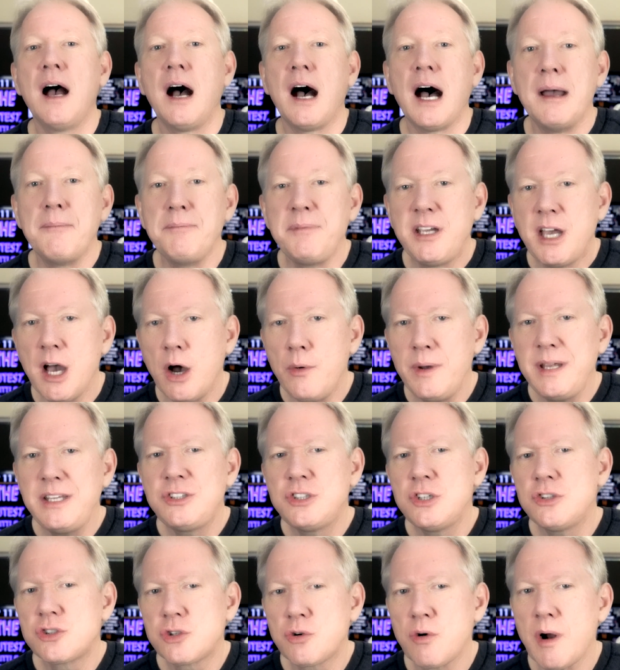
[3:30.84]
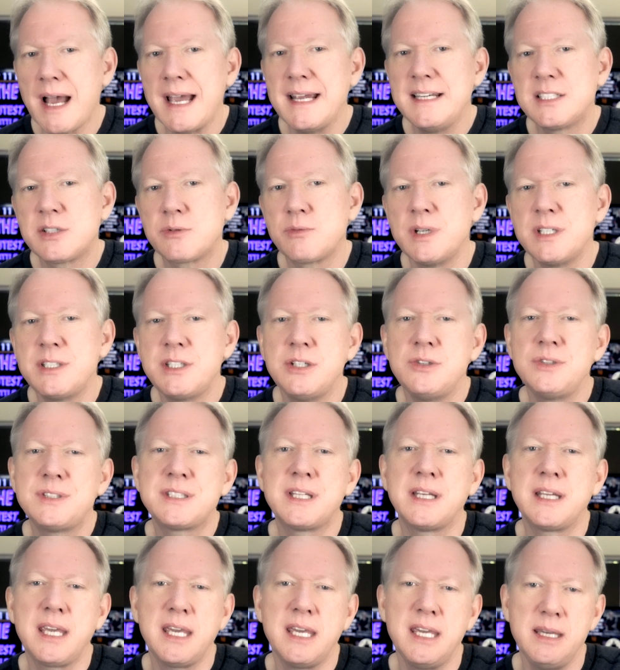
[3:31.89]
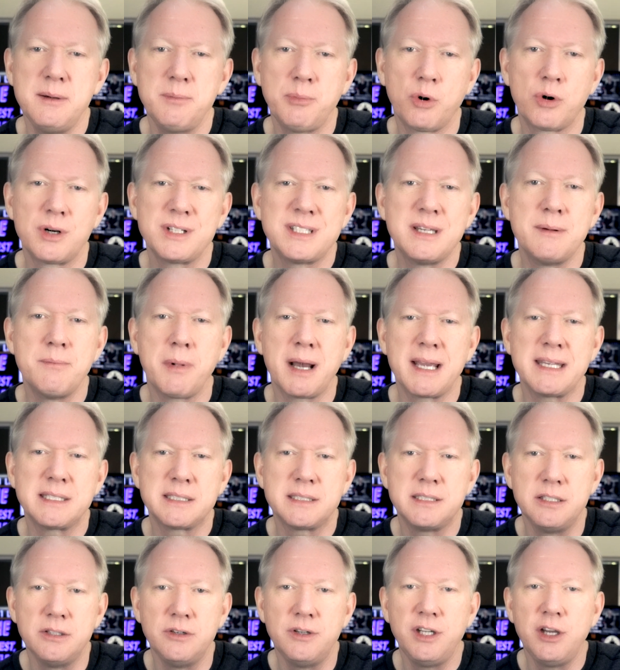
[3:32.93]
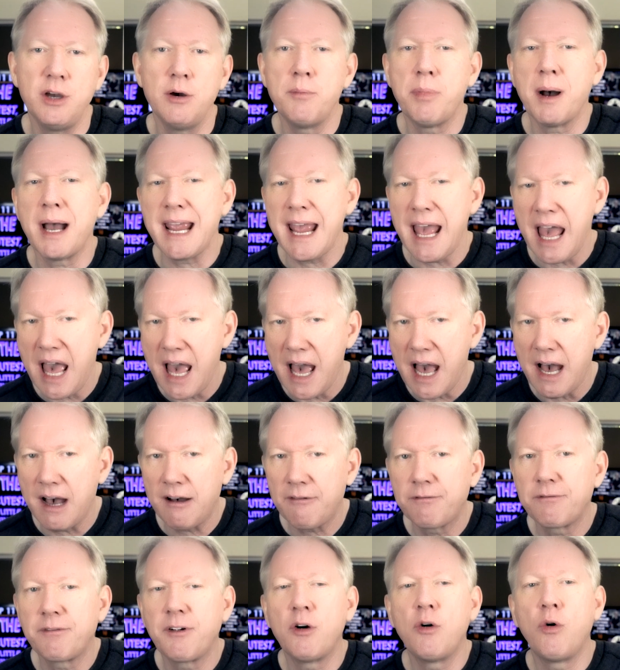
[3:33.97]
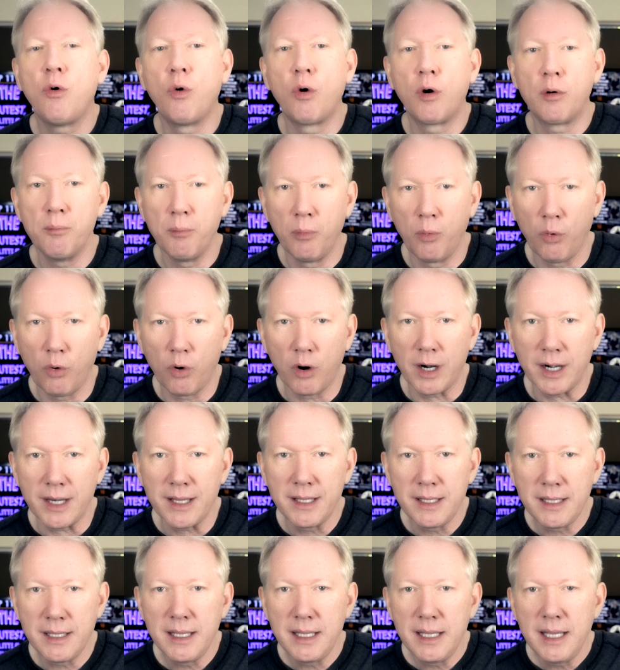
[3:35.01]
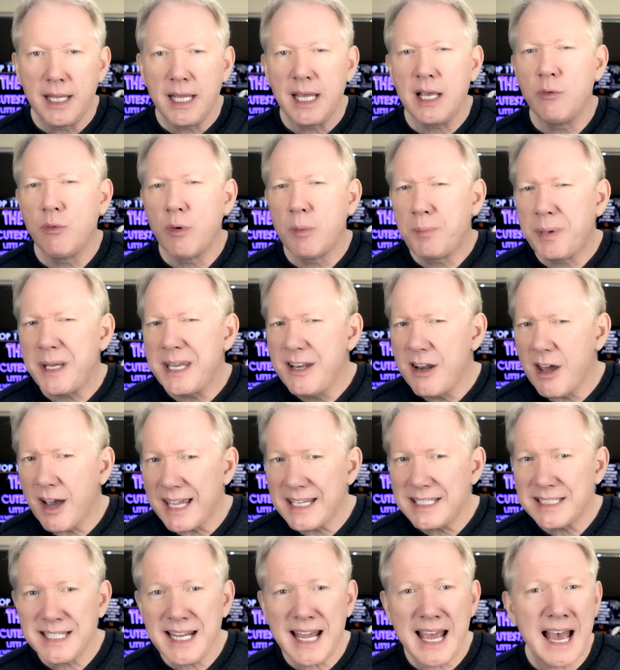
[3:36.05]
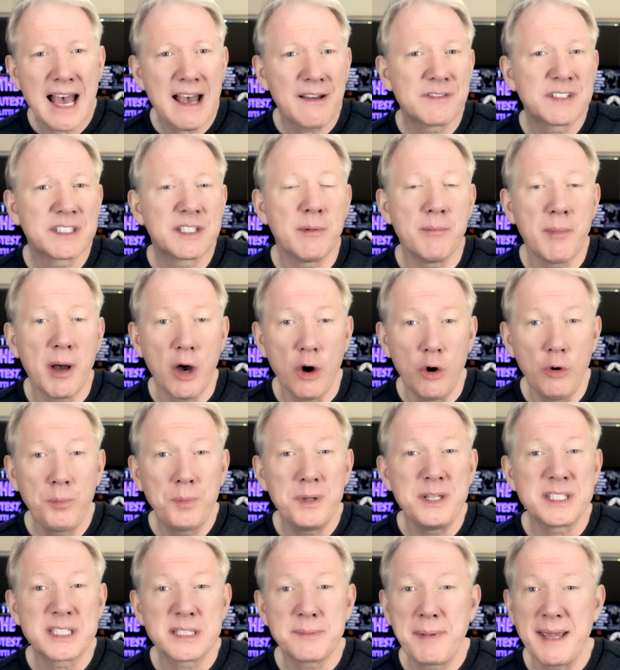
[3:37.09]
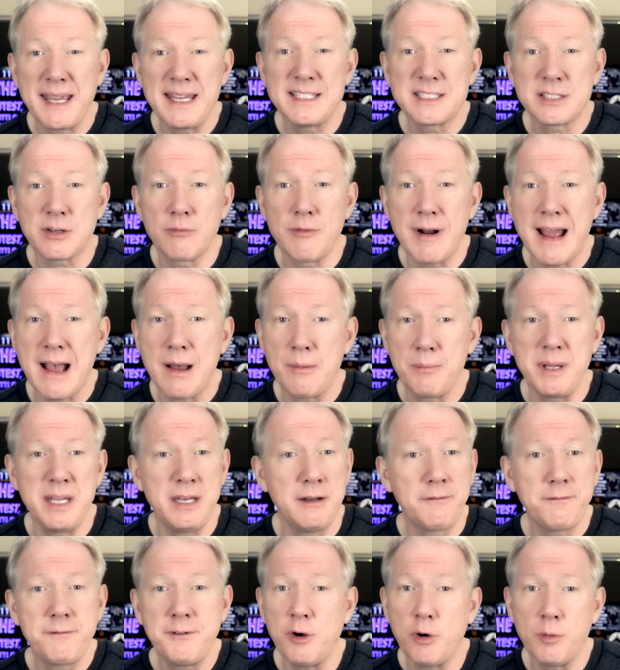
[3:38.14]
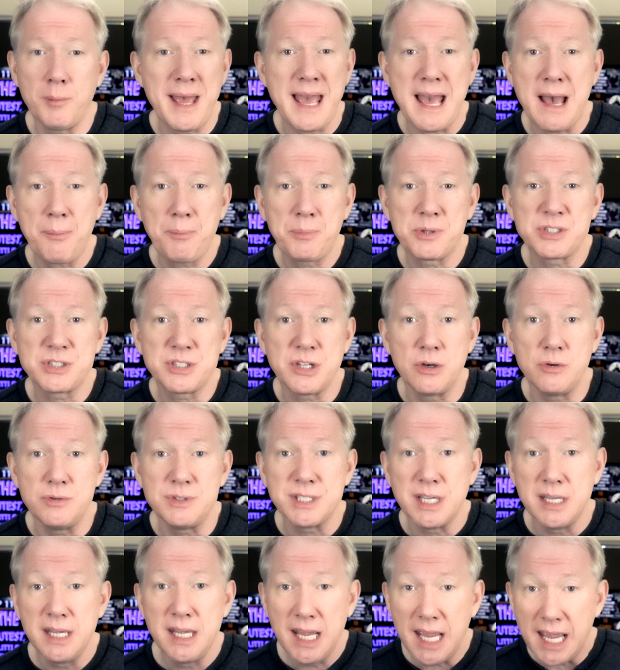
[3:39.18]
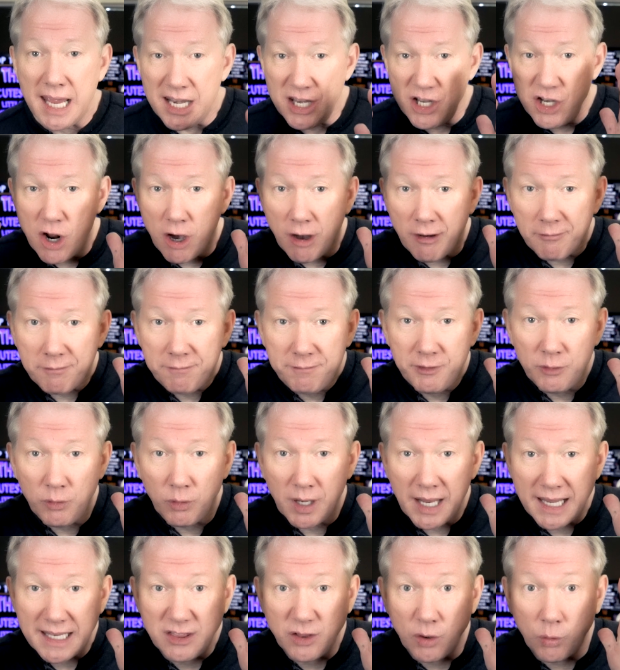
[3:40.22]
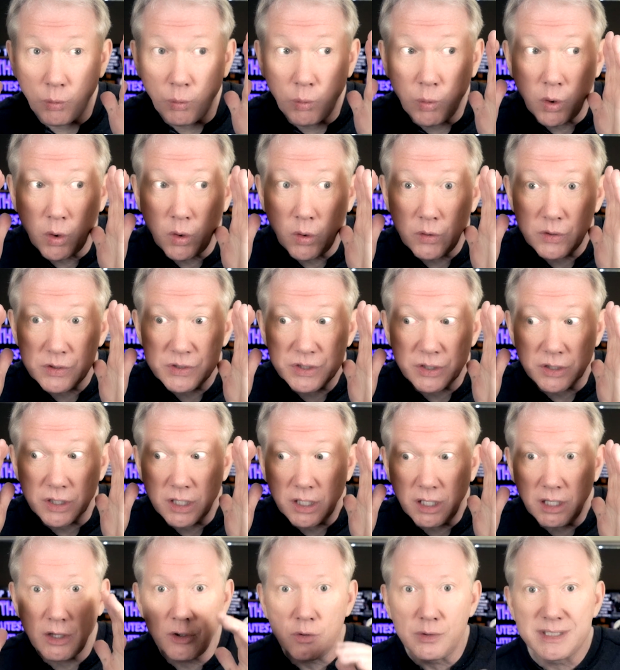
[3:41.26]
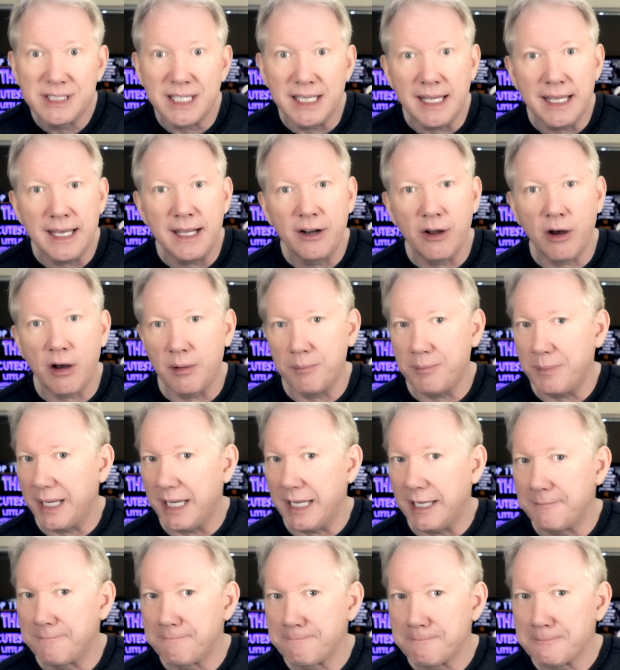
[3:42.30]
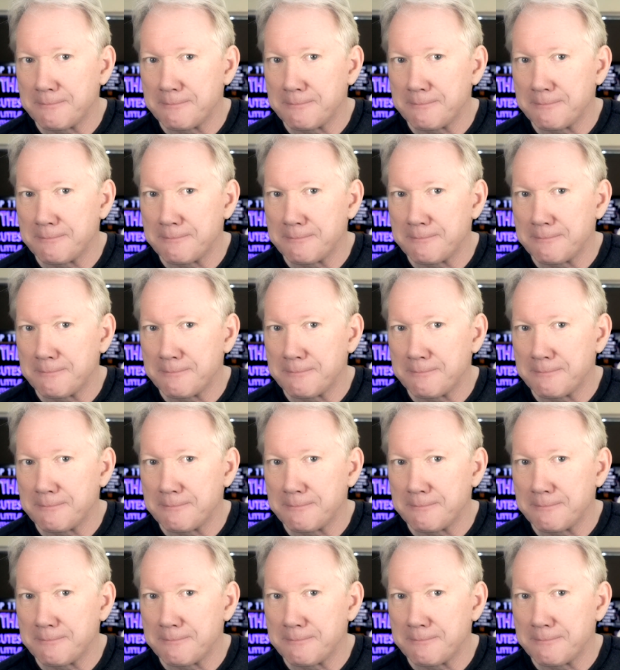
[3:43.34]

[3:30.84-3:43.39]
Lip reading: I'm going to try to reduce the keyboards in my studio by half or more. It would be nice to have some open space around me to film episodes and not feel like the walls are closing in on me.